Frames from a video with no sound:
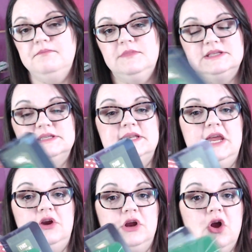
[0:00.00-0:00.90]
This is an
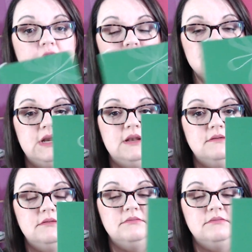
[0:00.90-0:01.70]
Erin Condren